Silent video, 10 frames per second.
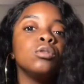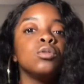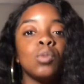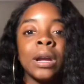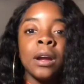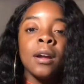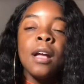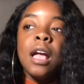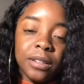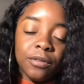who's where,
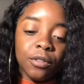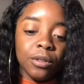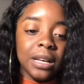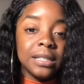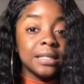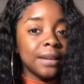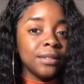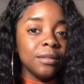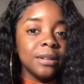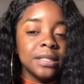for like
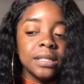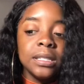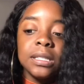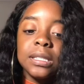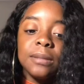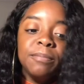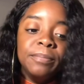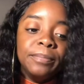safety reasons.